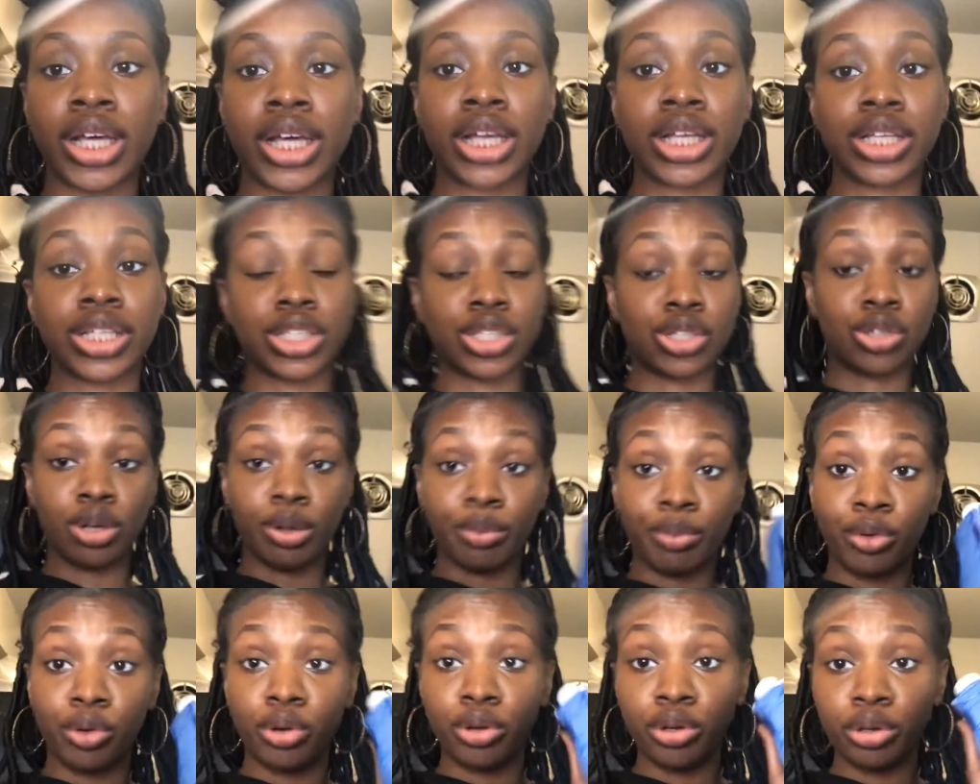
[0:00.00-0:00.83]
So I'm
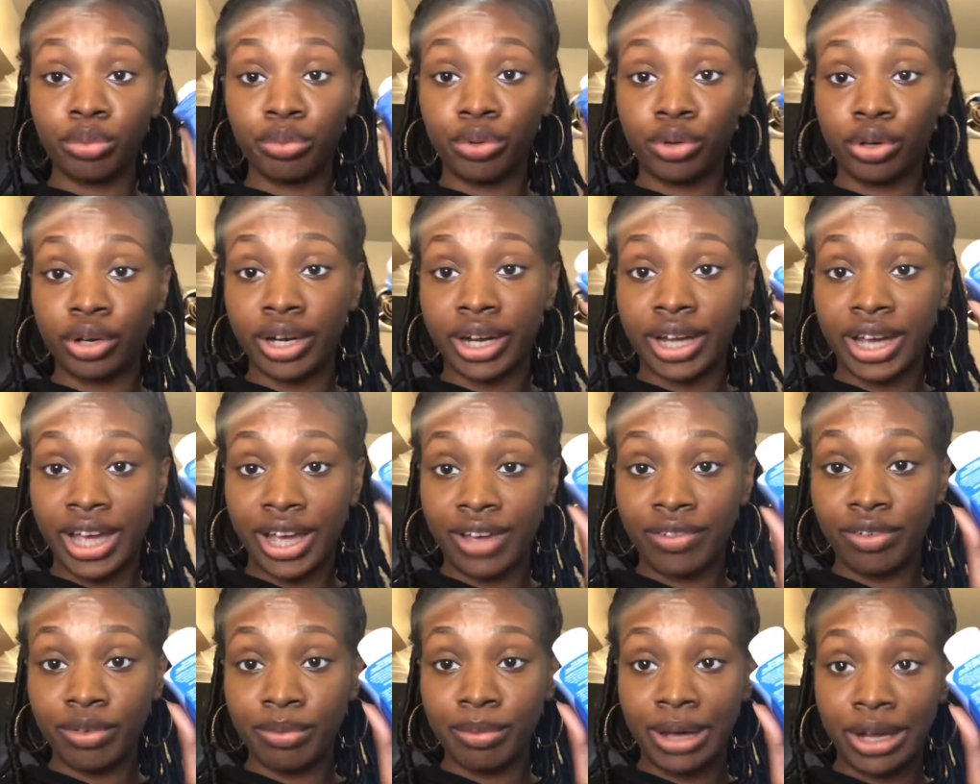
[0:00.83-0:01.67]
going to pour a
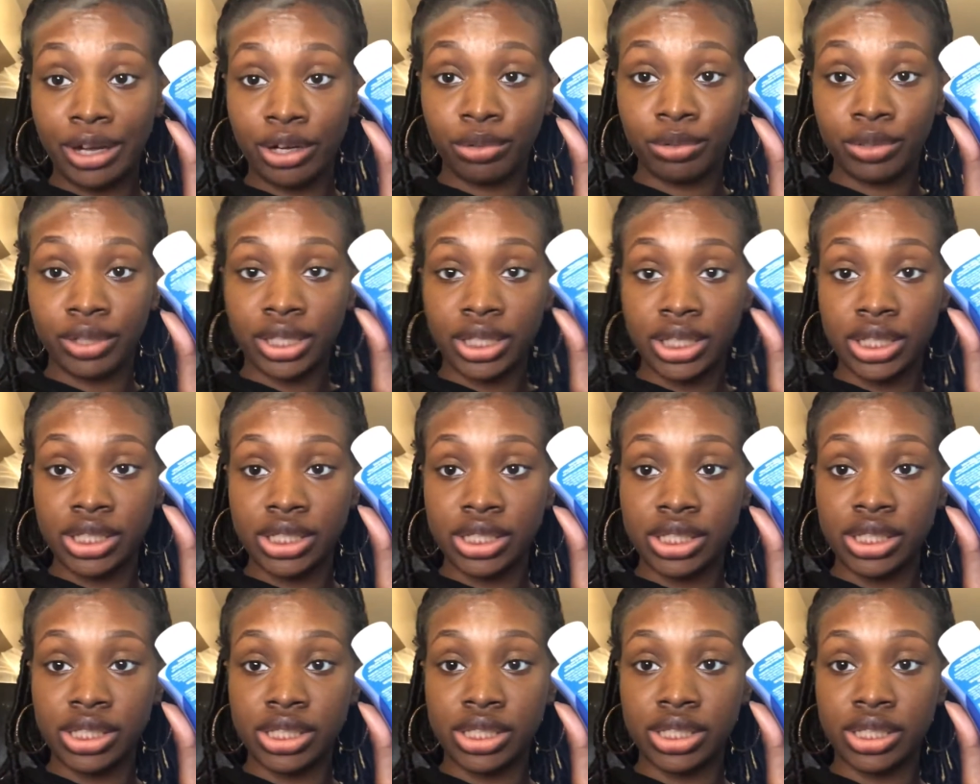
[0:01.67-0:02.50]
half a bottle of
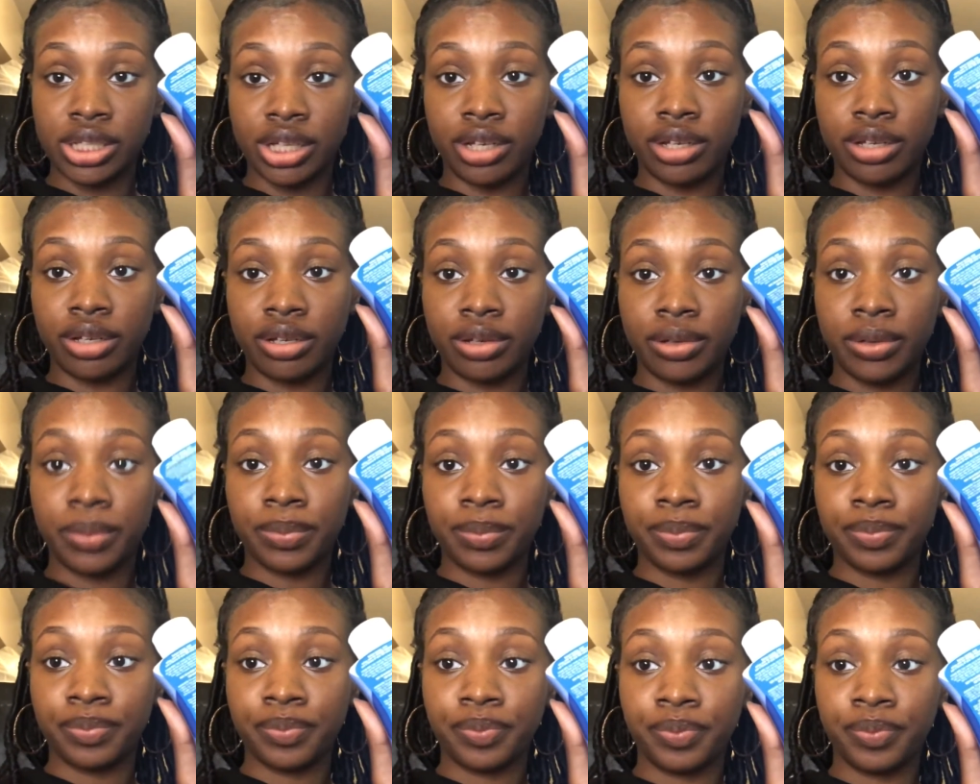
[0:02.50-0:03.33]
this.
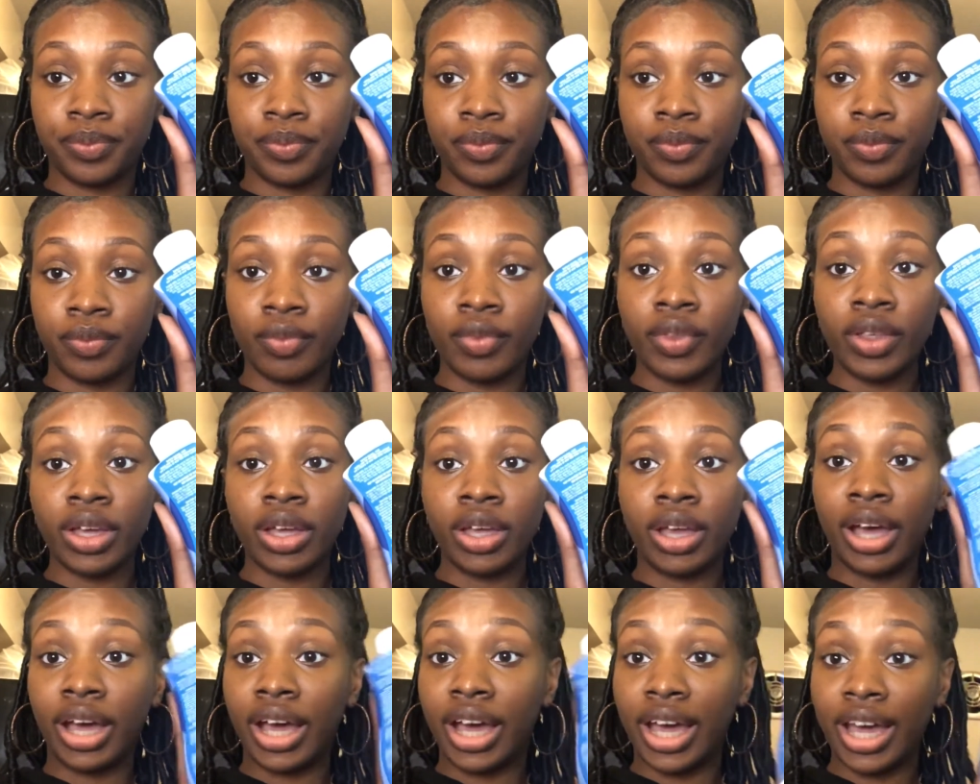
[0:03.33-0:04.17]
I
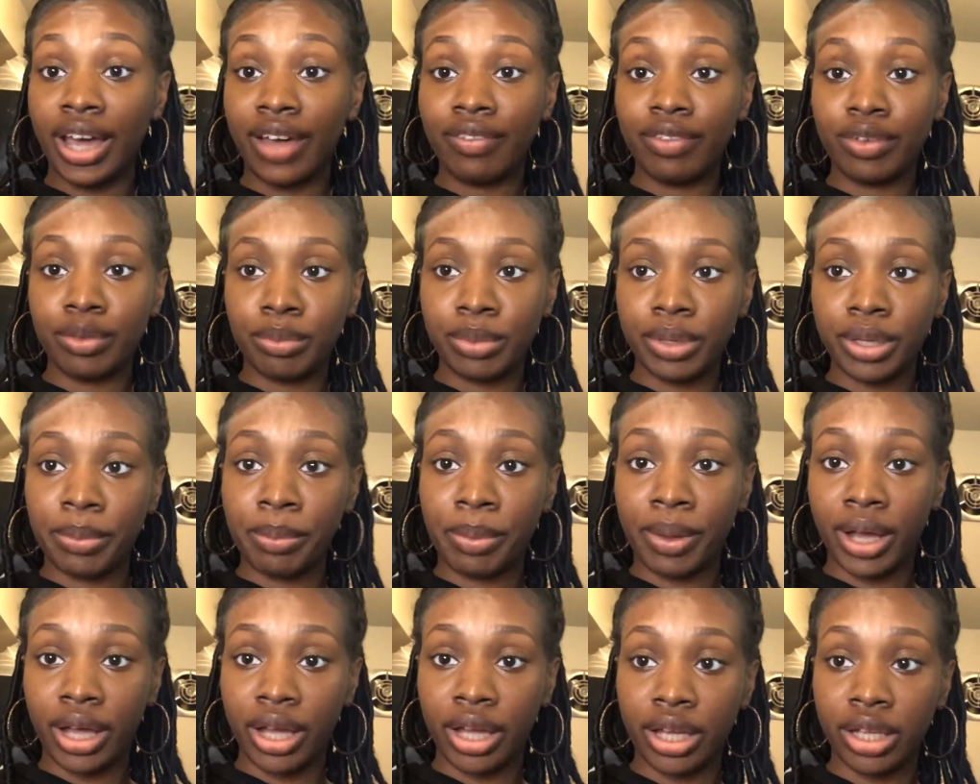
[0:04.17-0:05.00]
have a big
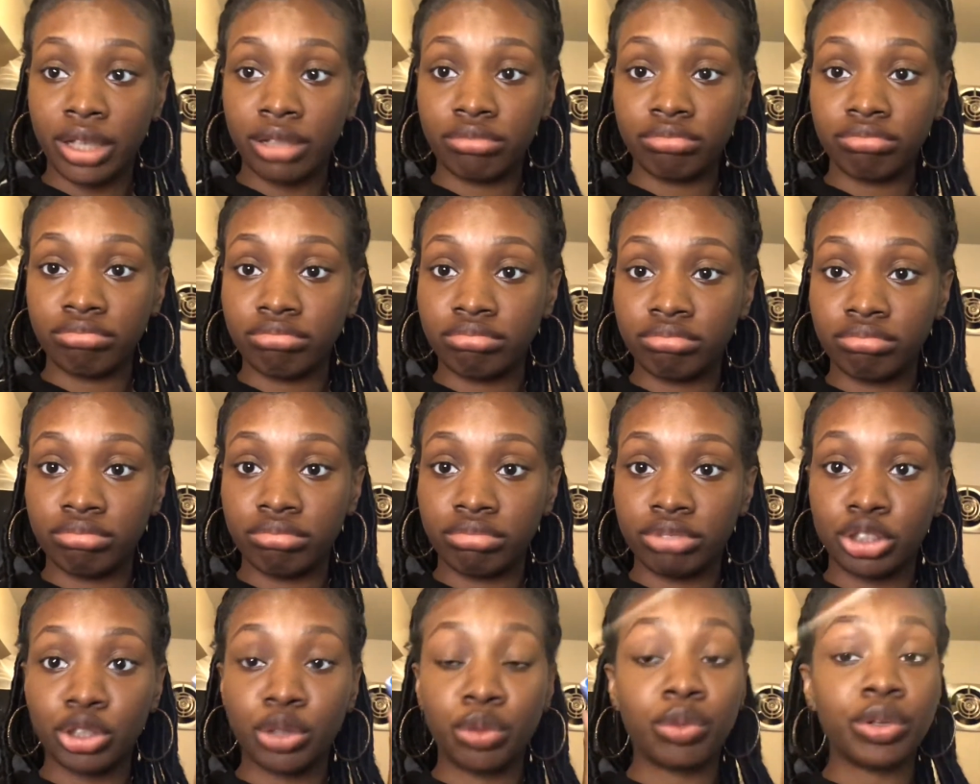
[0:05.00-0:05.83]
pot,
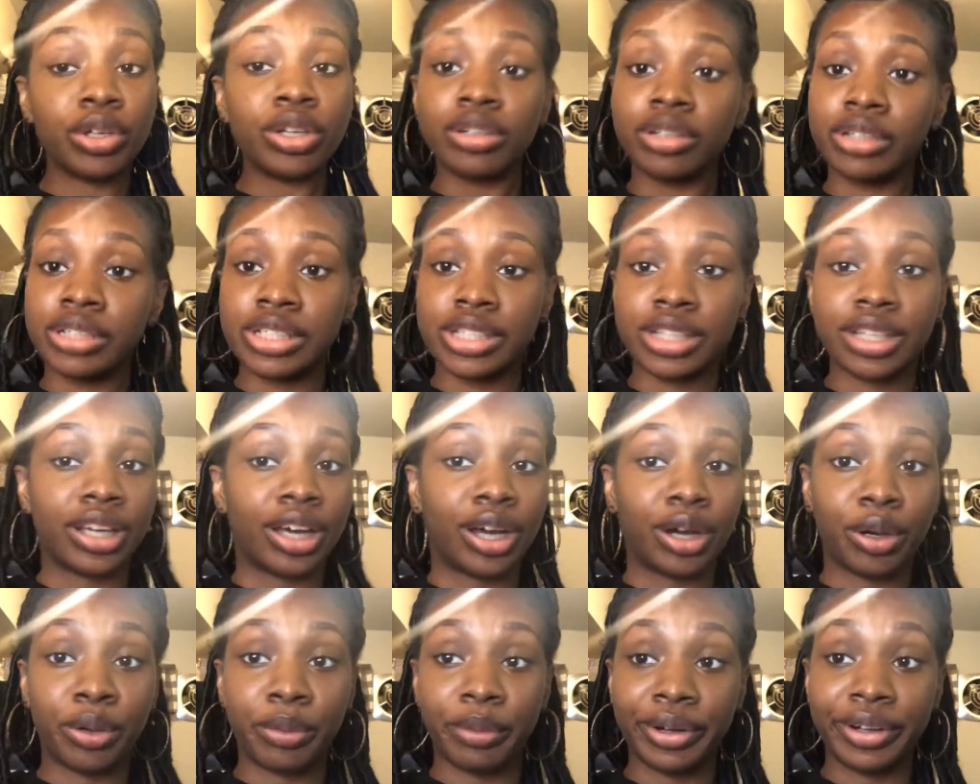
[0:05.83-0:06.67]
so we're going to see how
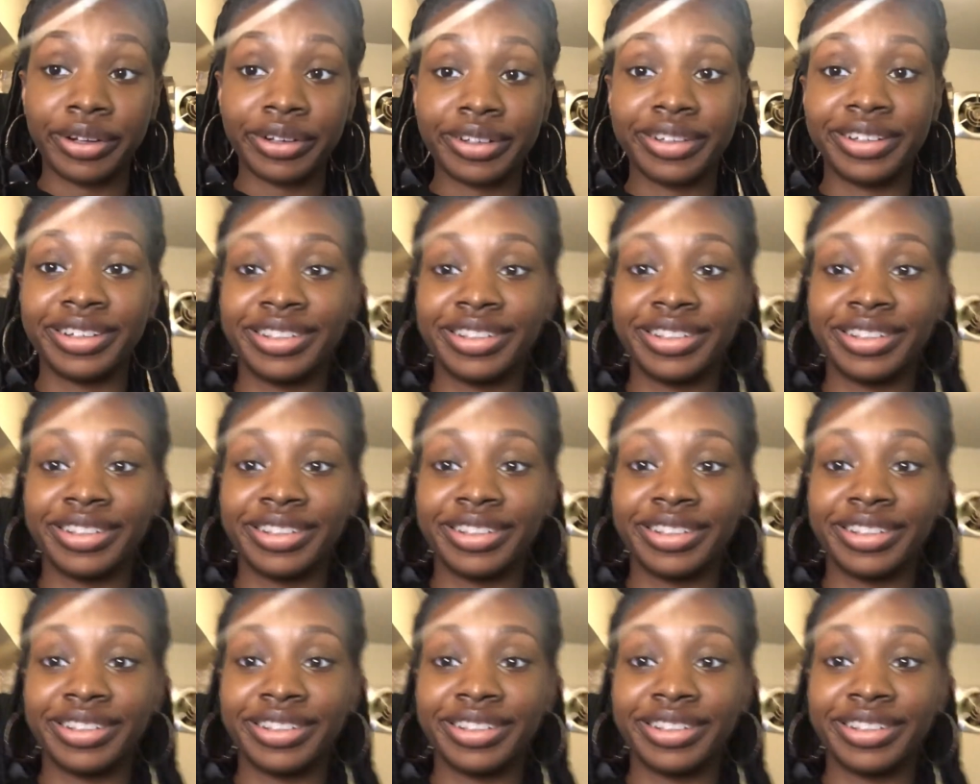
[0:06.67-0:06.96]
it works.